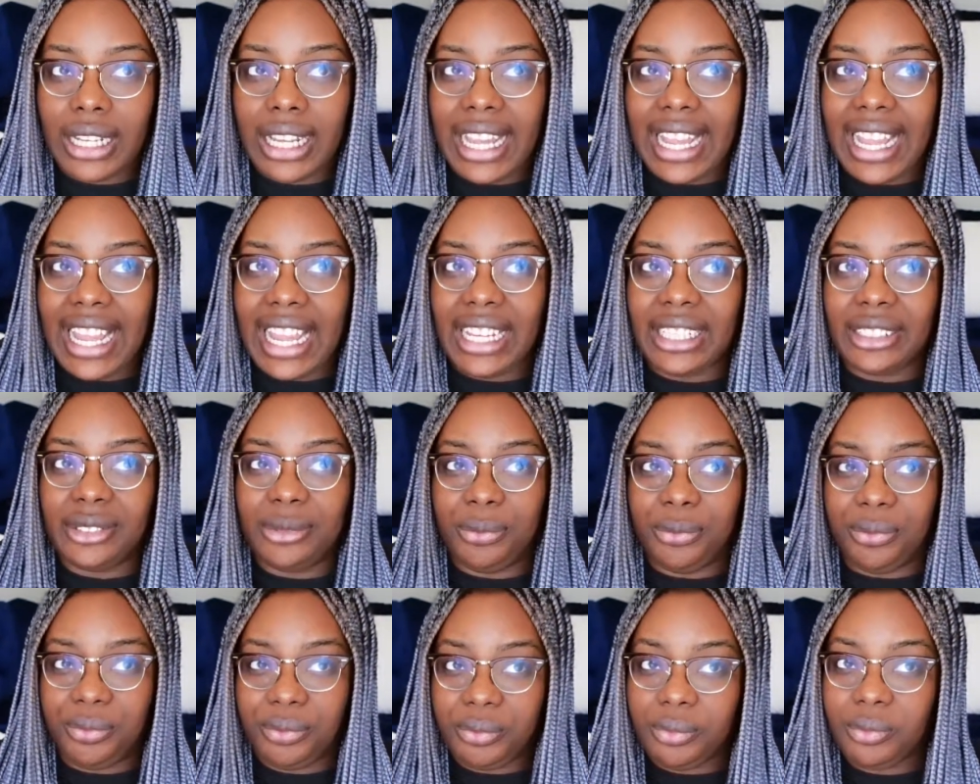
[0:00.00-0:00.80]

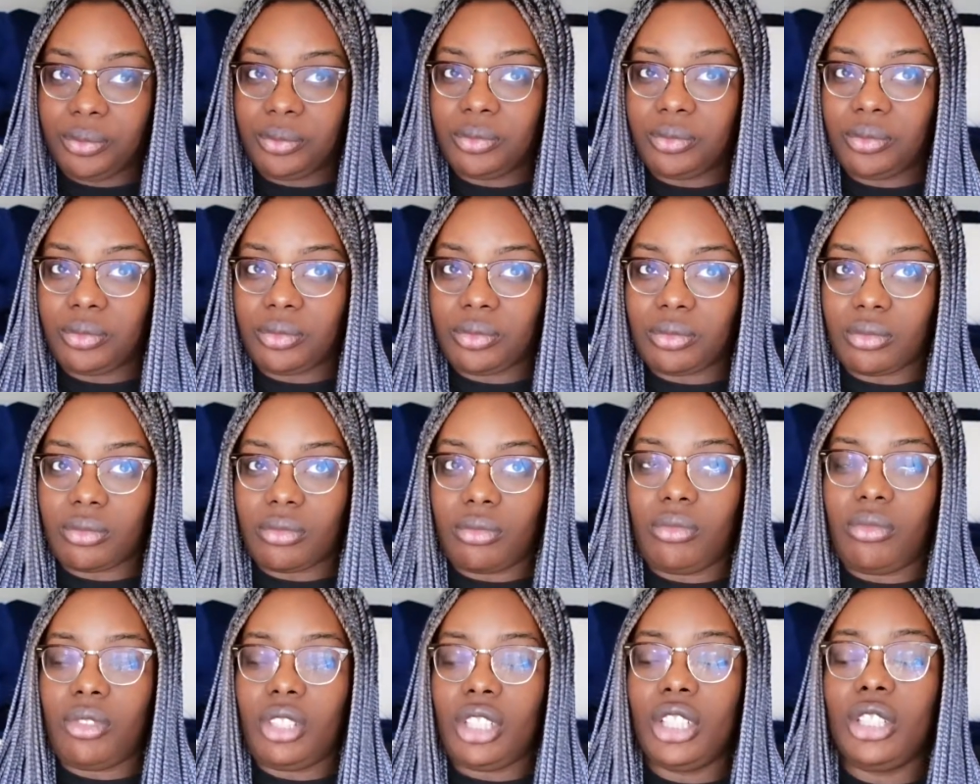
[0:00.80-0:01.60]
and
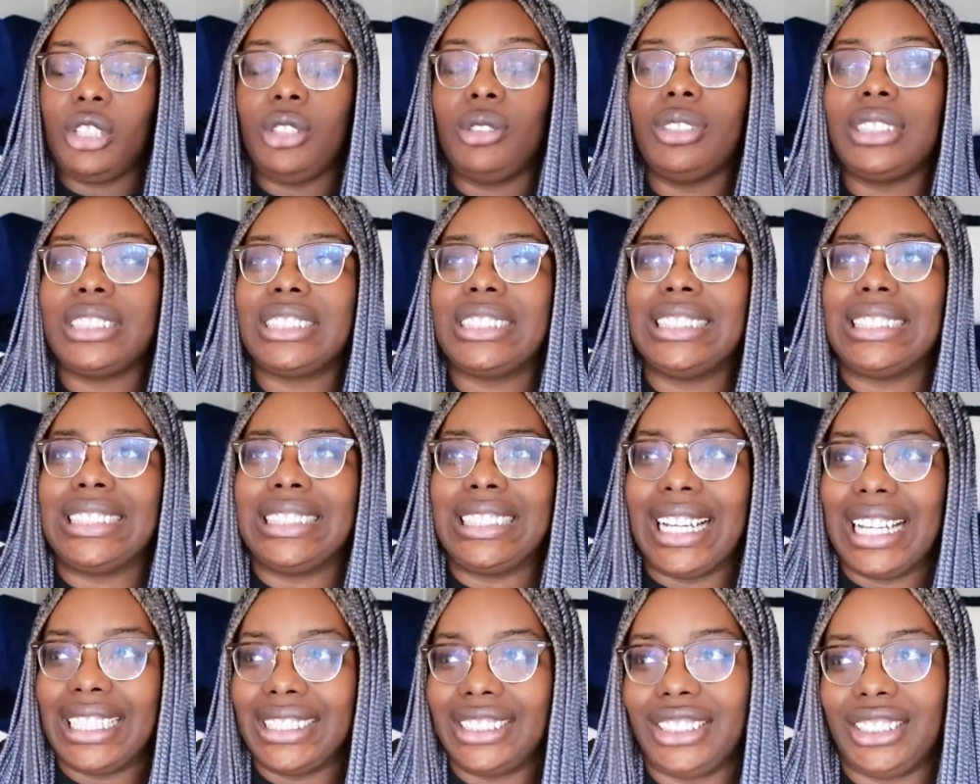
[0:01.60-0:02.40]
use it
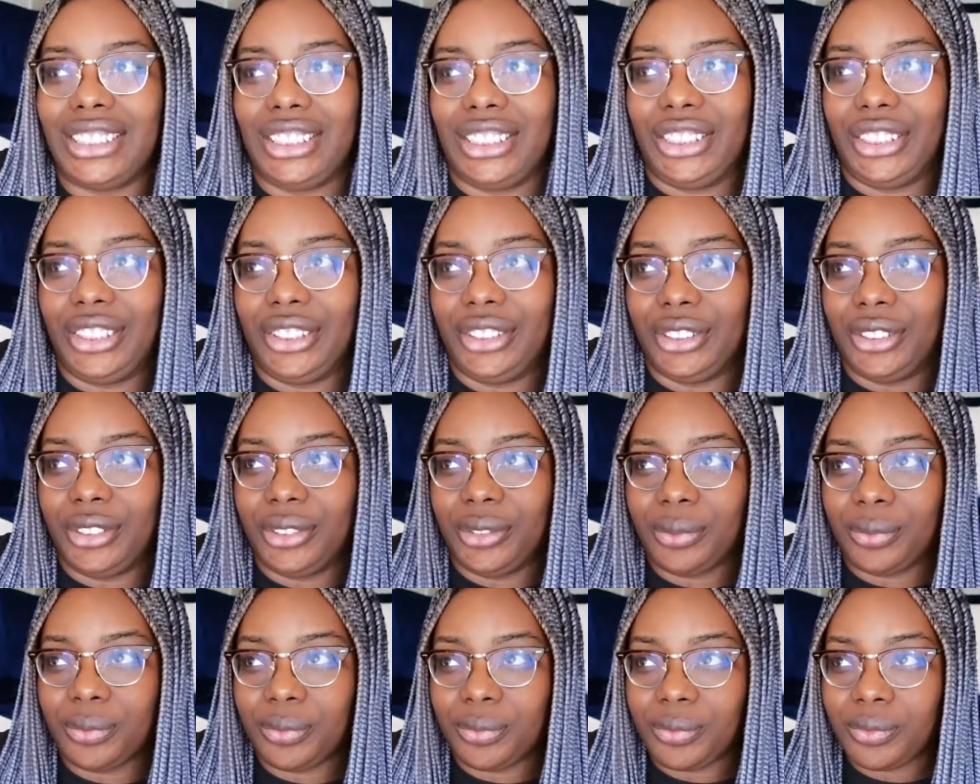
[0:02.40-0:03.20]
against
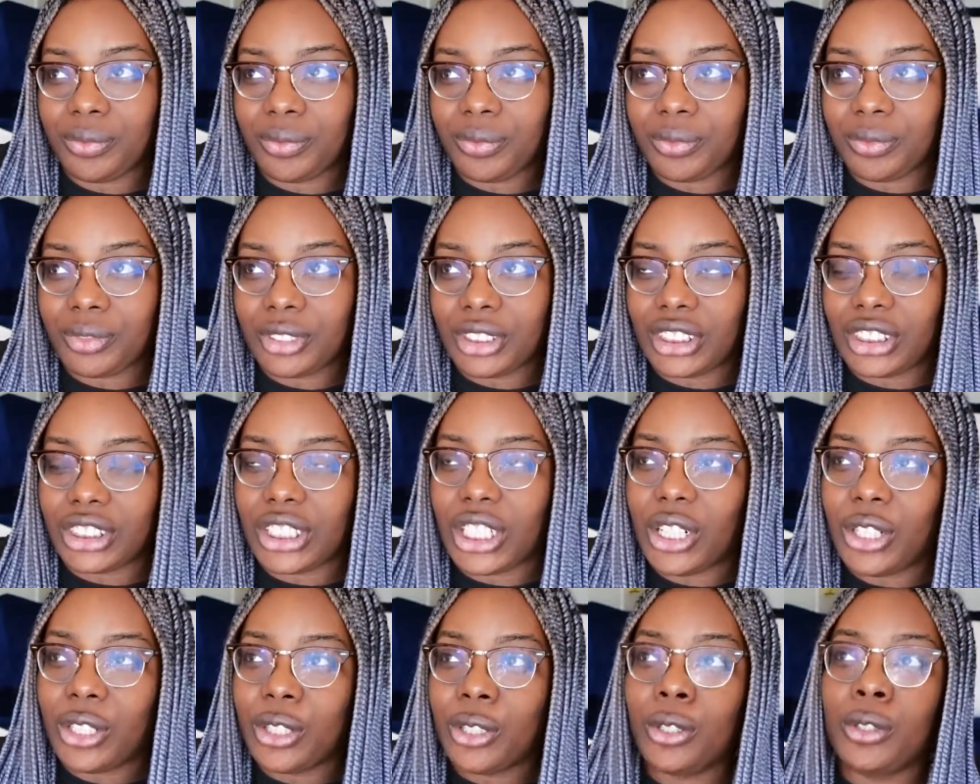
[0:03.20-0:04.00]
you.
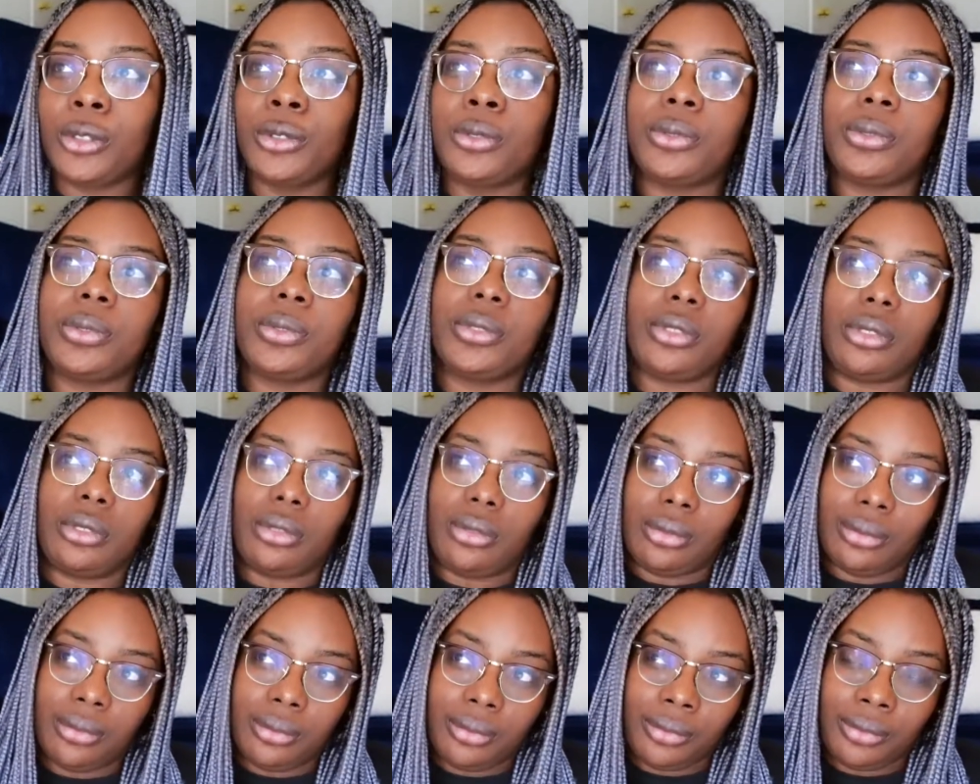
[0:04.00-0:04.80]
So,
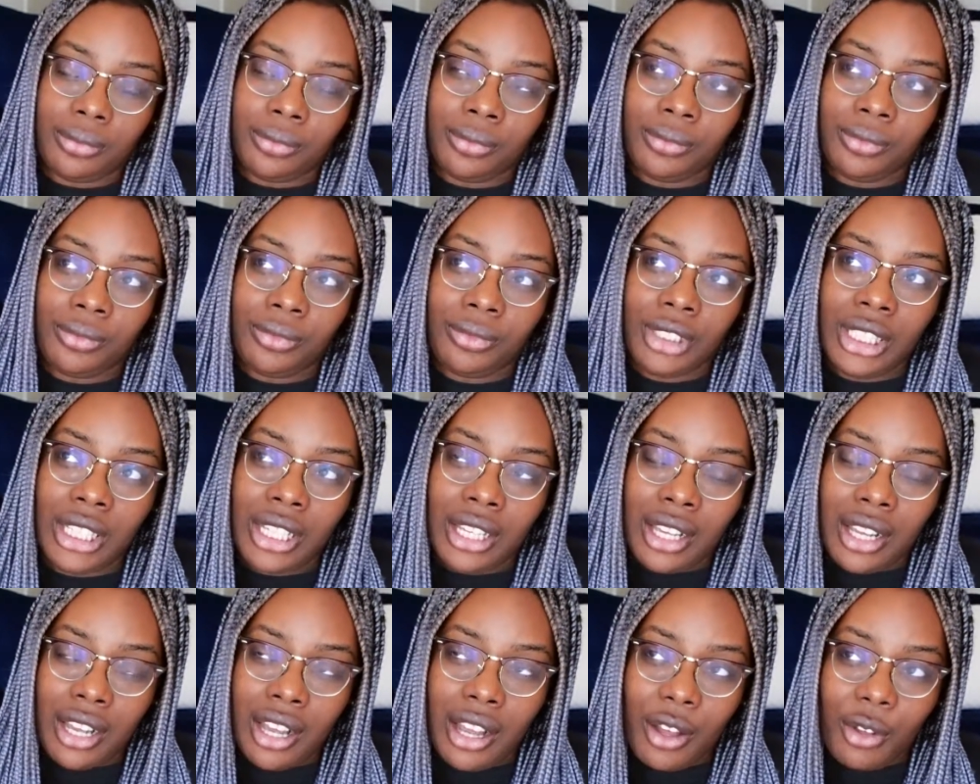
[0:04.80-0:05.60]

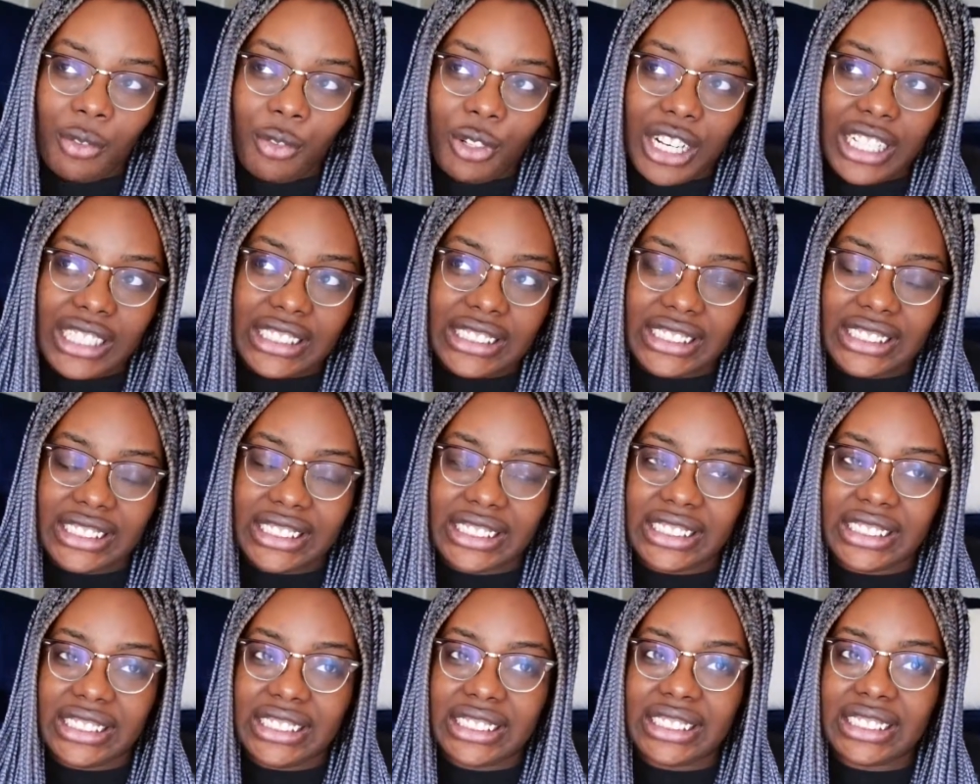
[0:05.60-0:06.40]
for
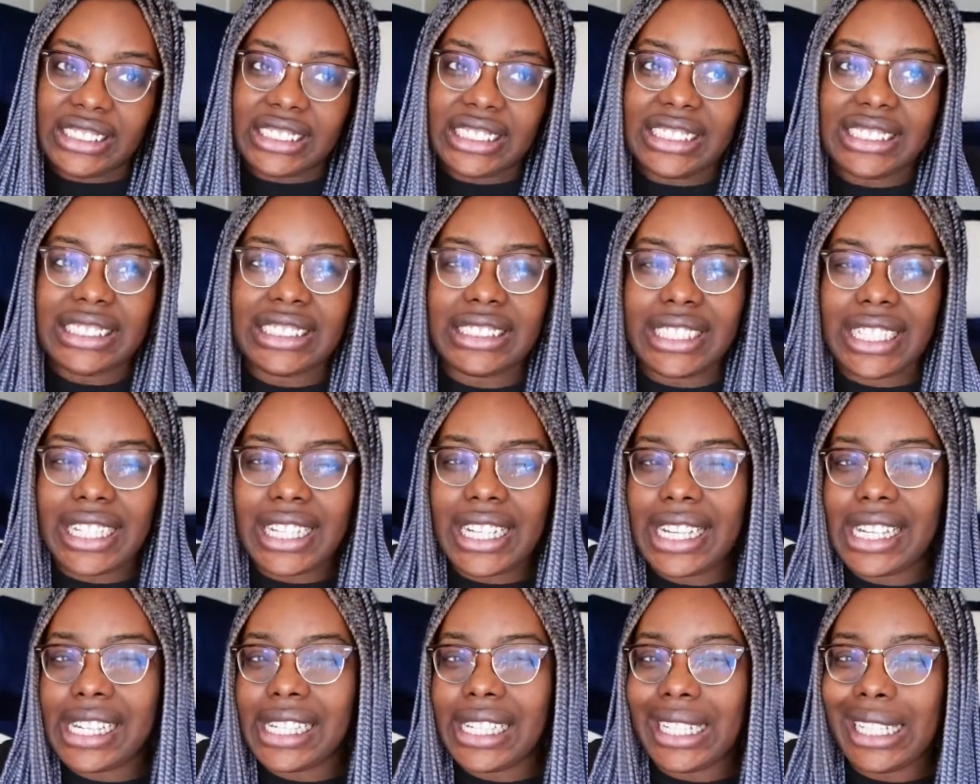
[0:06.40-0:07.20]
instance, let's
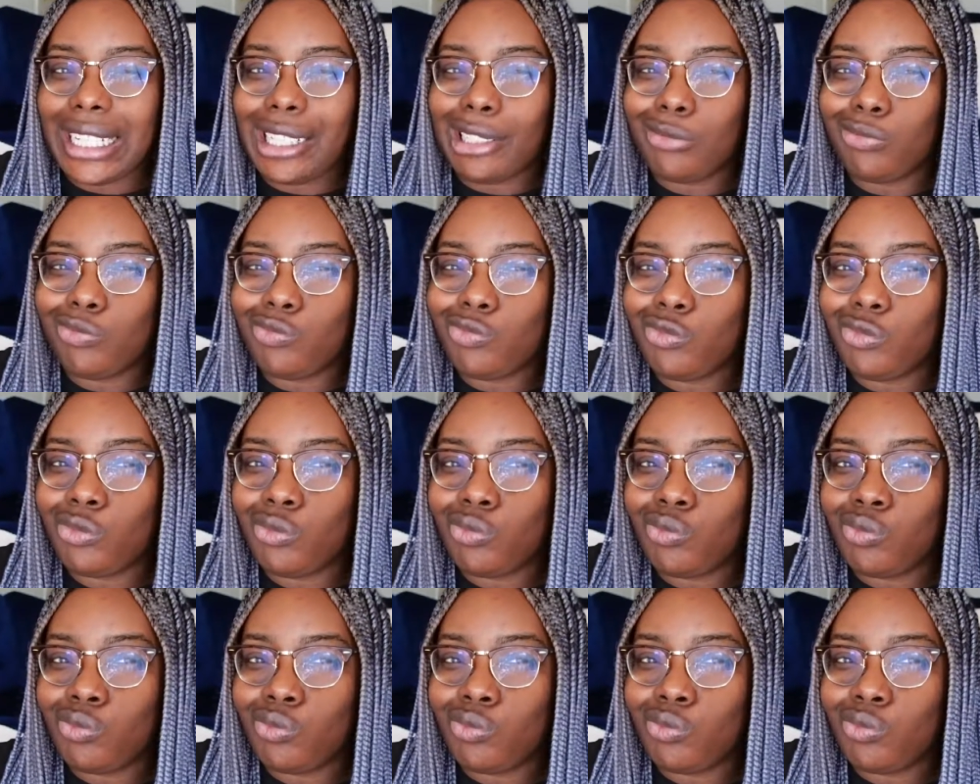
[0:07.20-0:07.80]
say